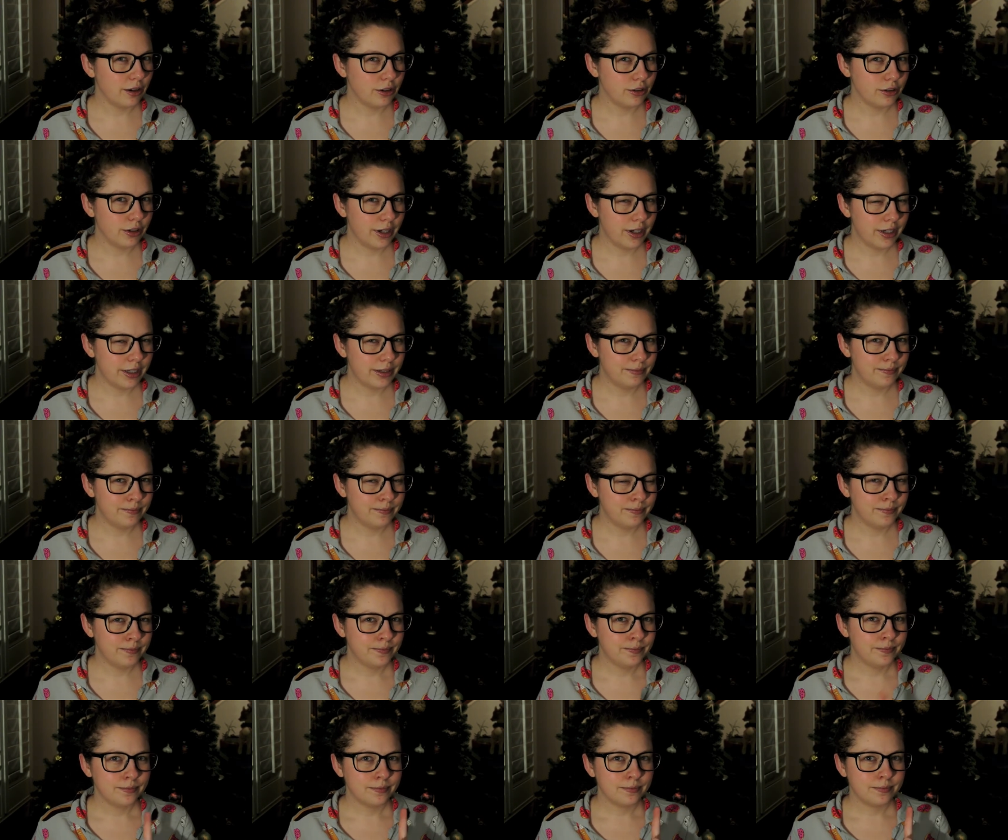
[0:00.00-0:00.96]
credit.
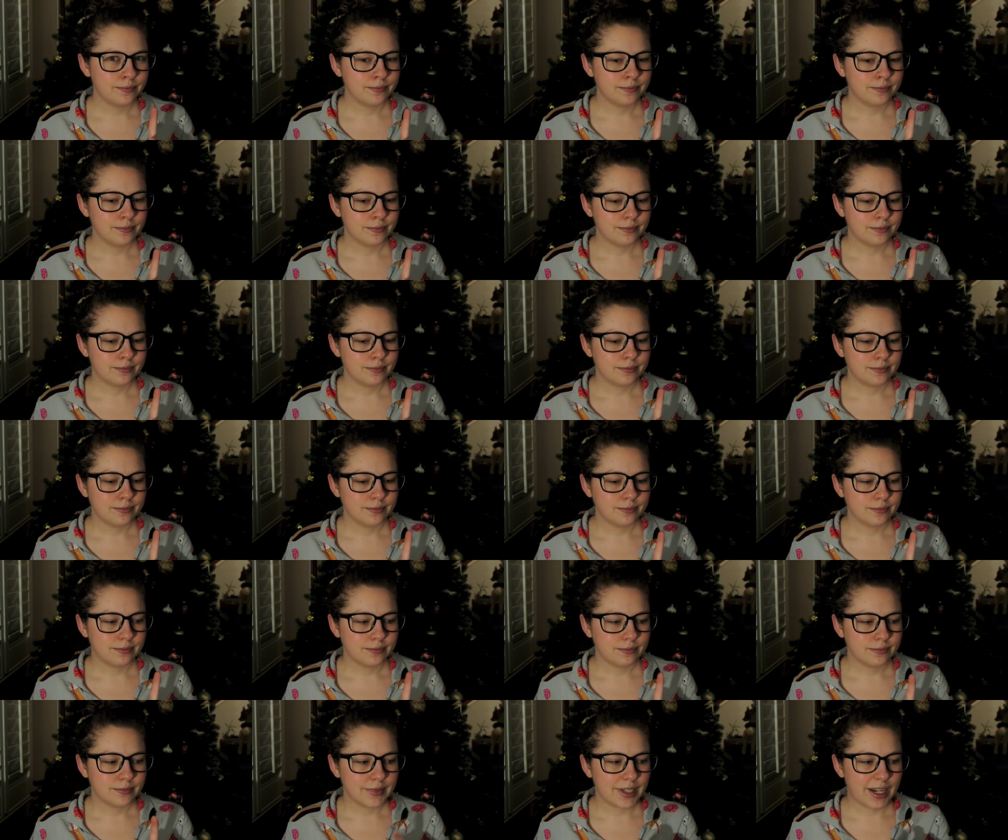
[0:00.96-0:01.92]

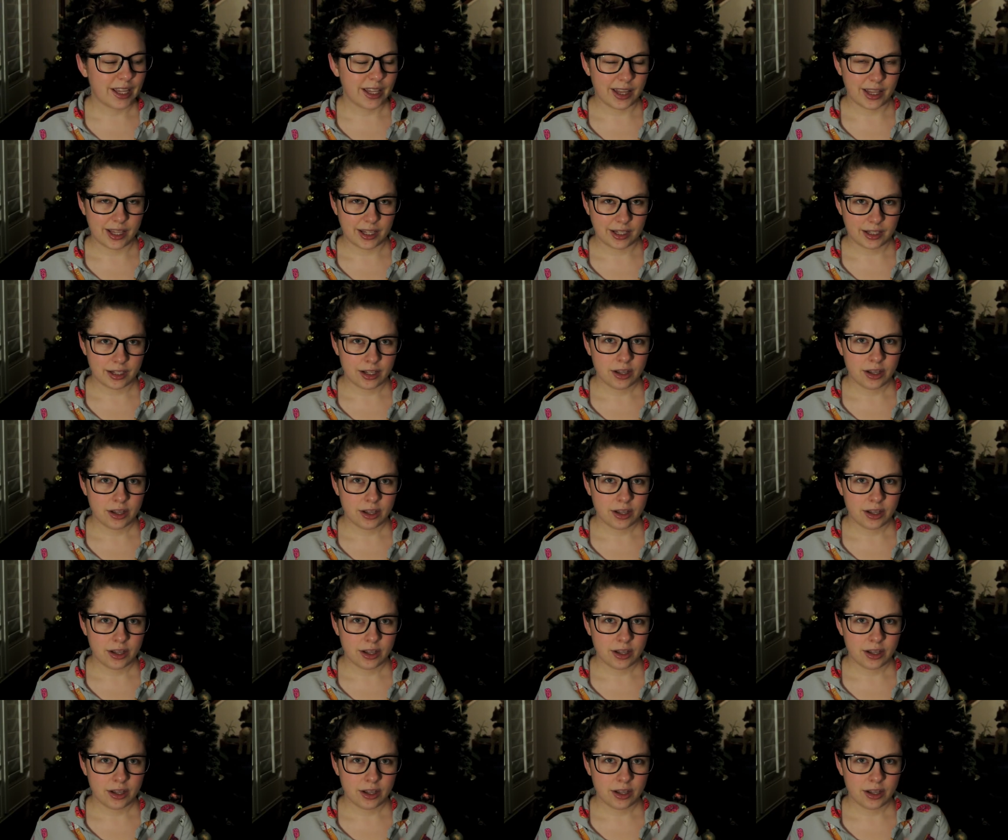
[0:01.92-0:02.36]
I think.